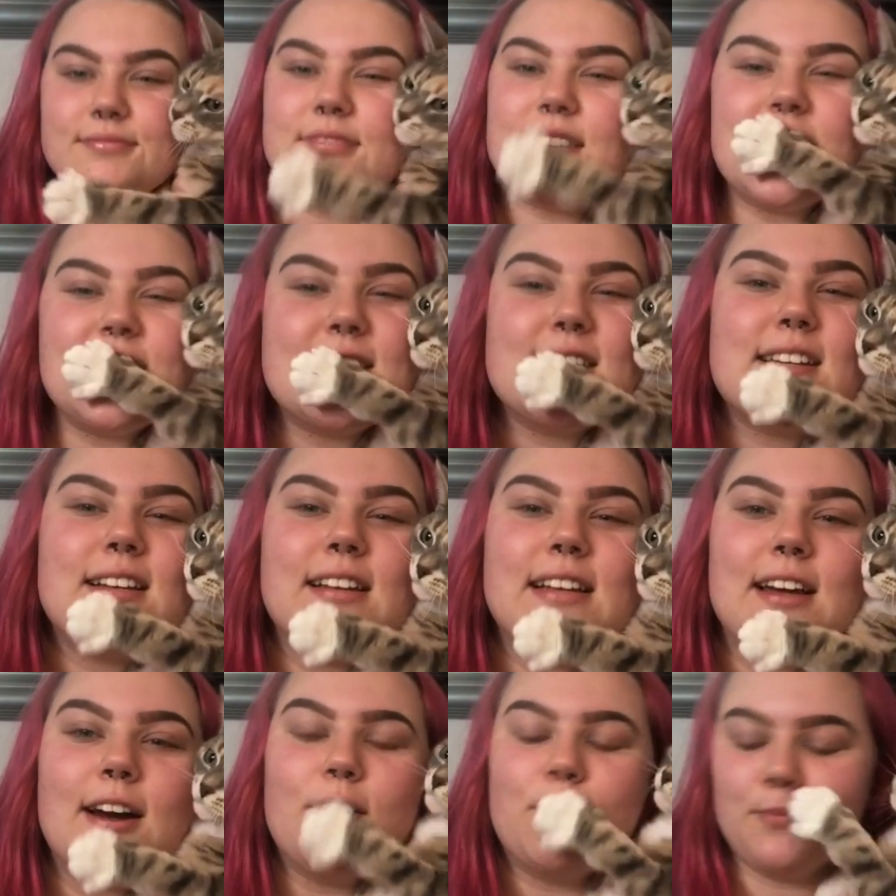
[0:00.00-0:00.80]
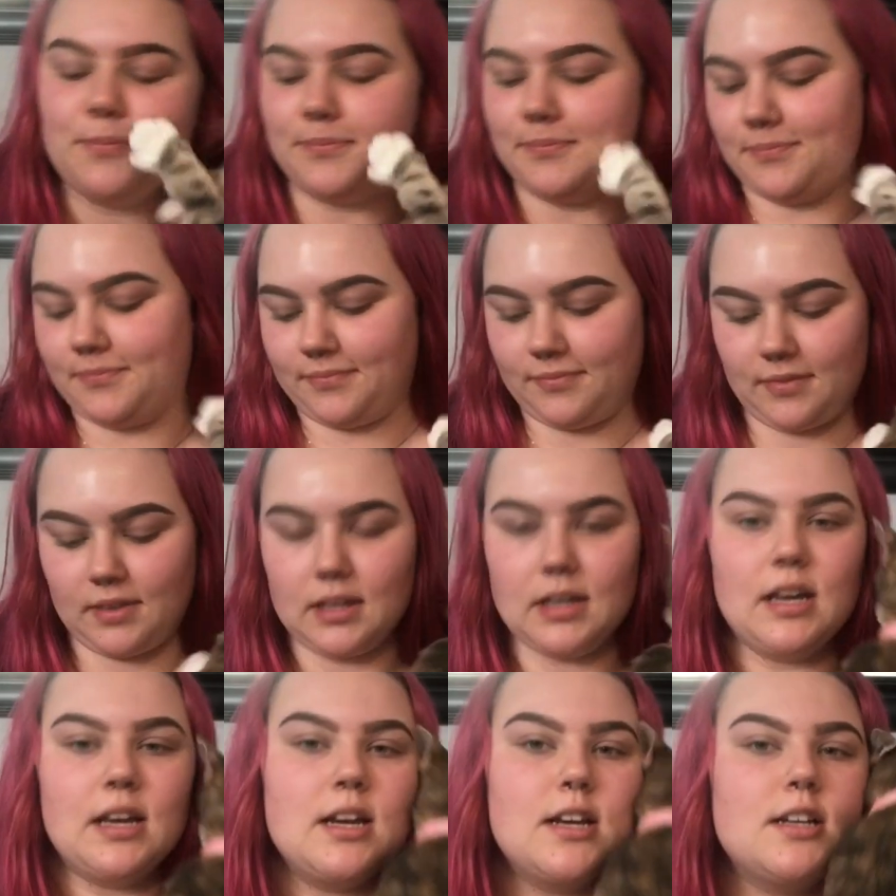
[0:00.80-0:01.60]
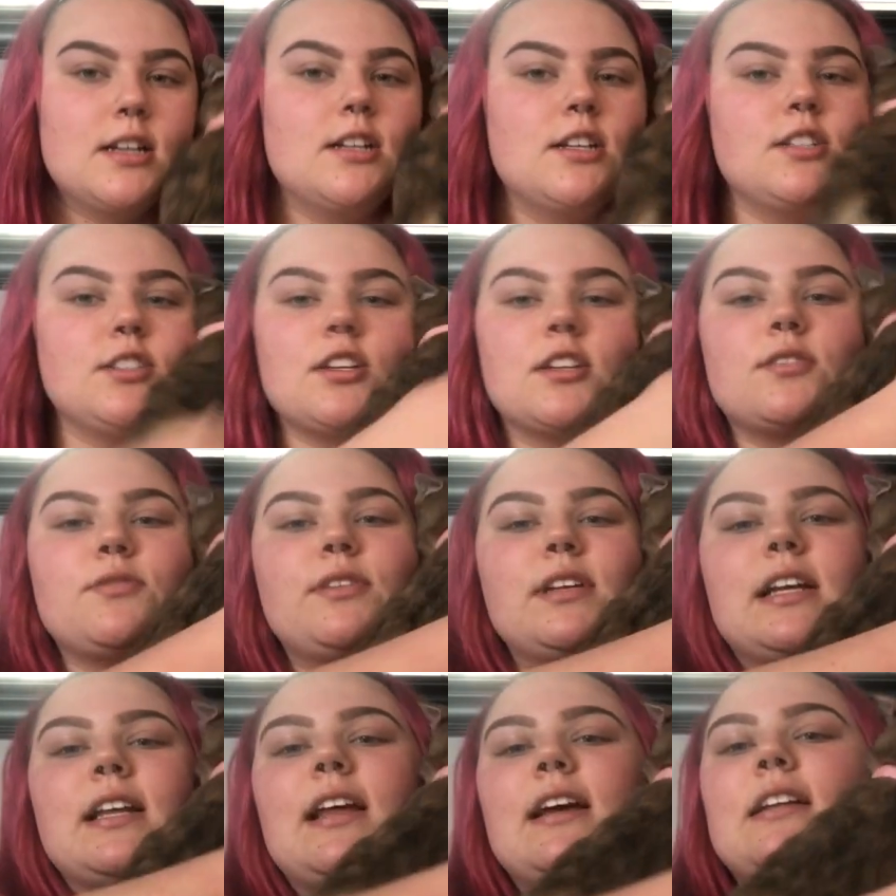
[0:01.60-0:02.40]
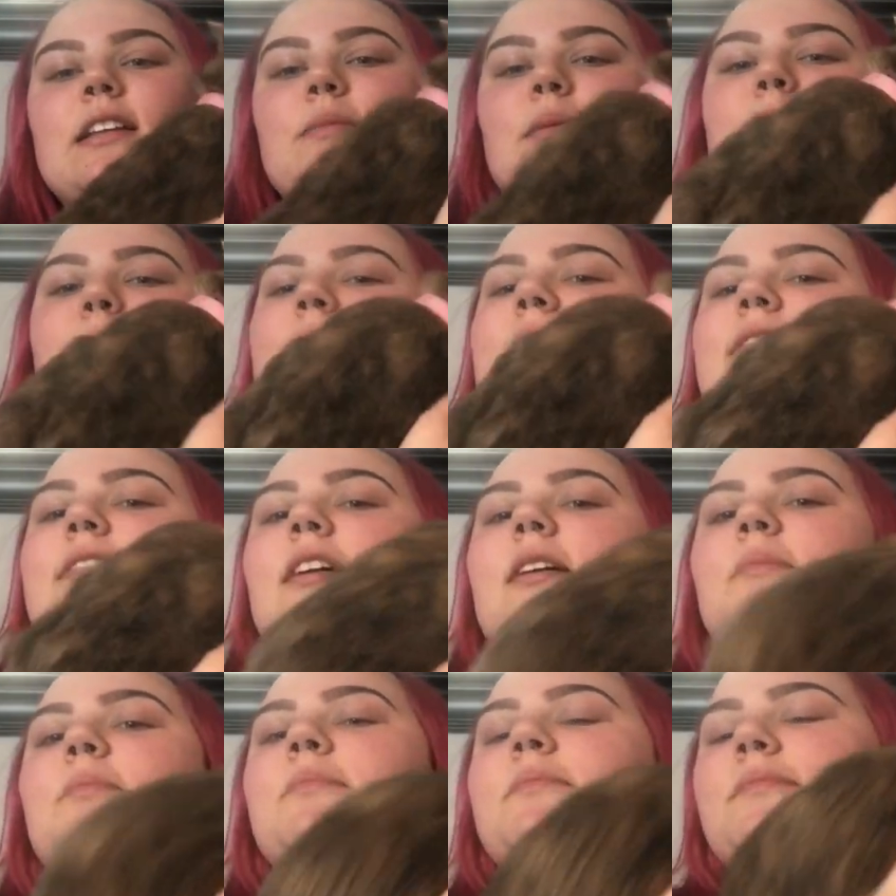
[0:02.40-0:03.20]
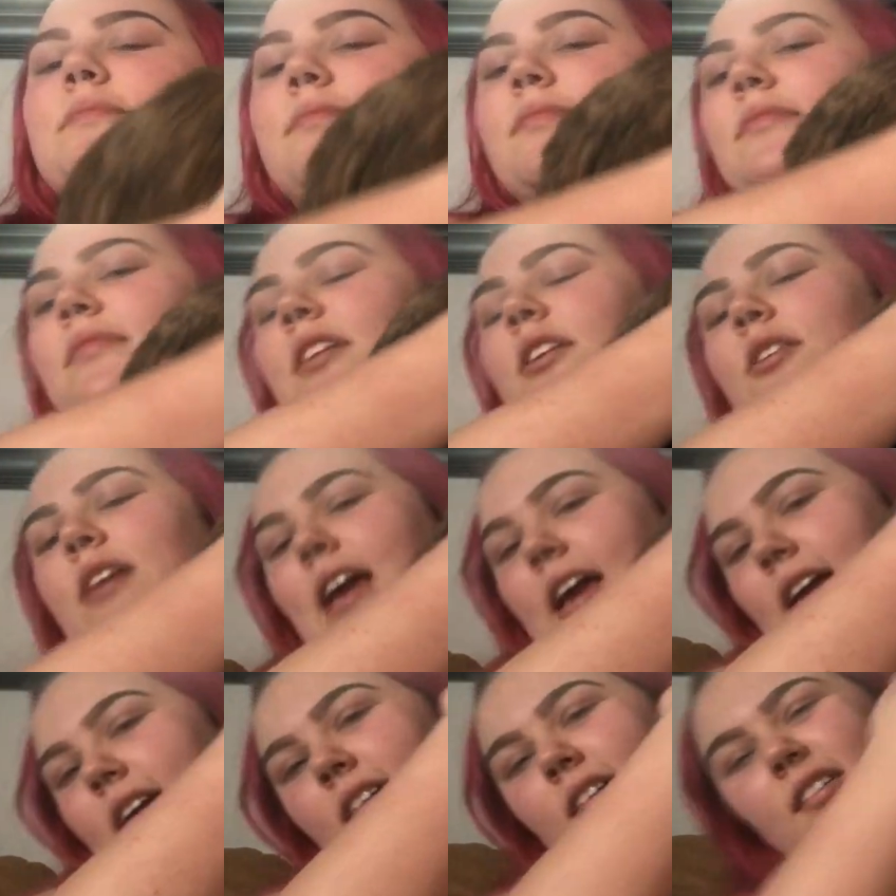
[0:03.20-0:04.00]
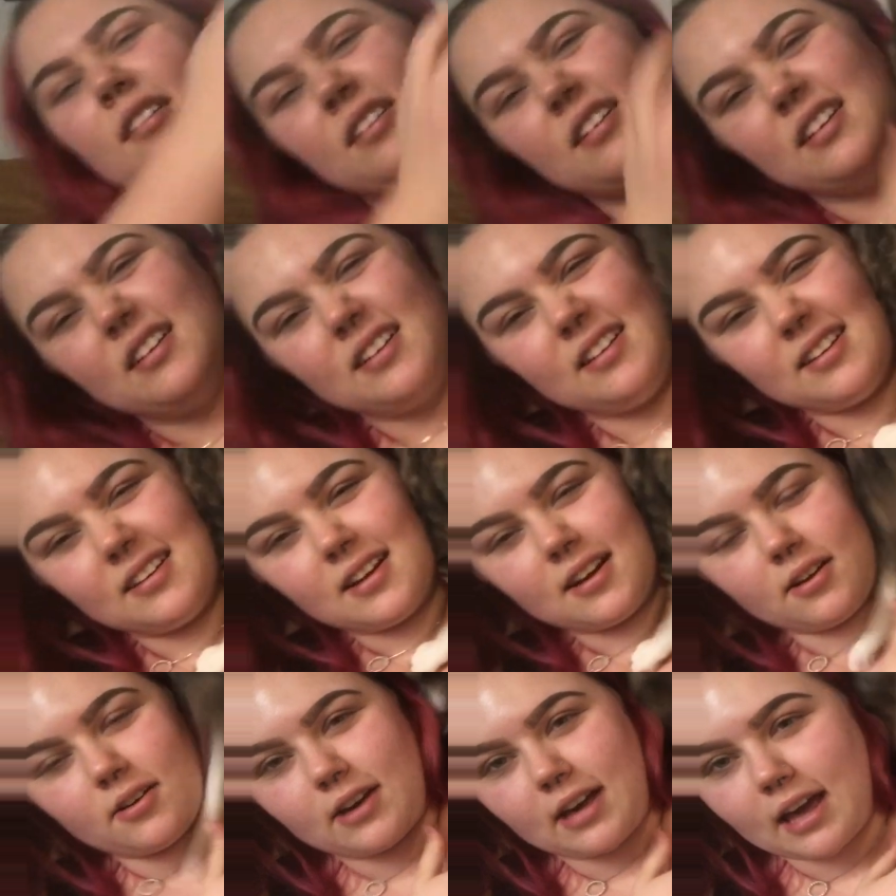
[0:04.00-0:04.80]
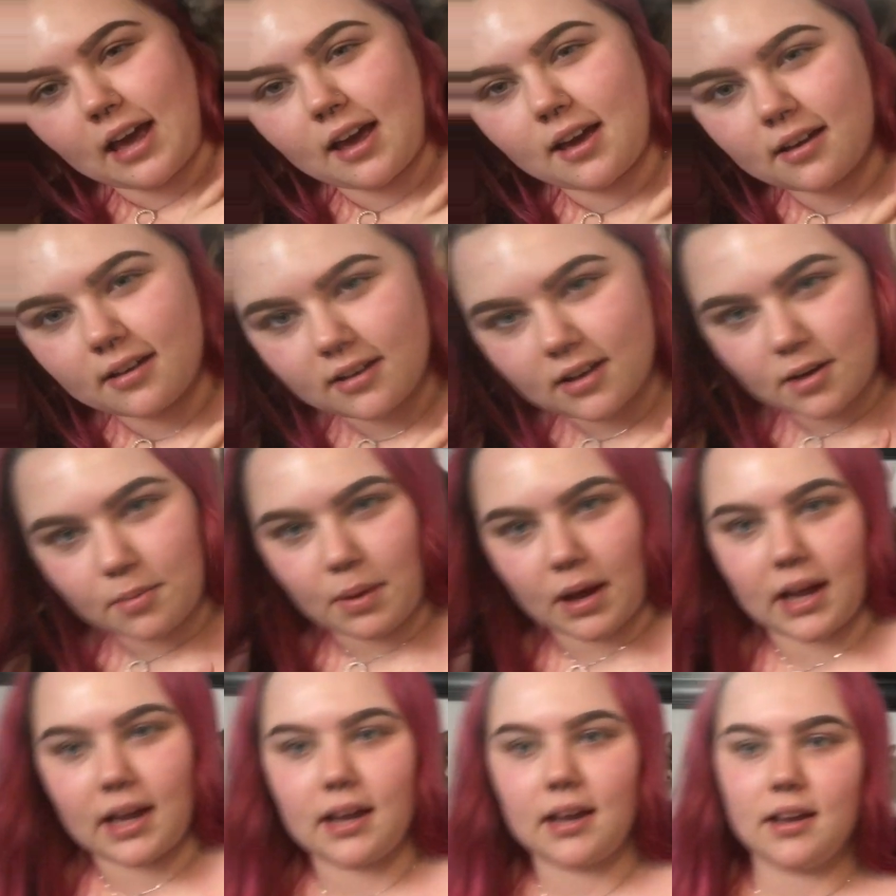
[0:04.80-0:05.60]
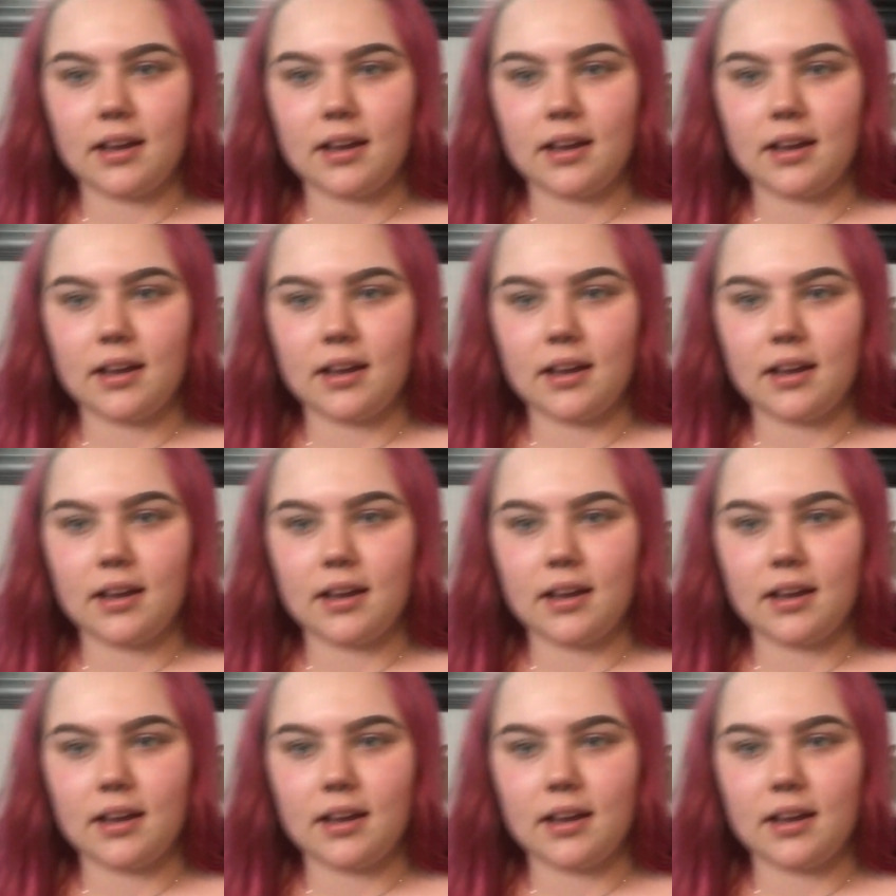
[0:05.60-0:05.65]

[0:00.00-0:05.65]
This is Cleo. She doesn't really like to be picked up. Okay, goodbye.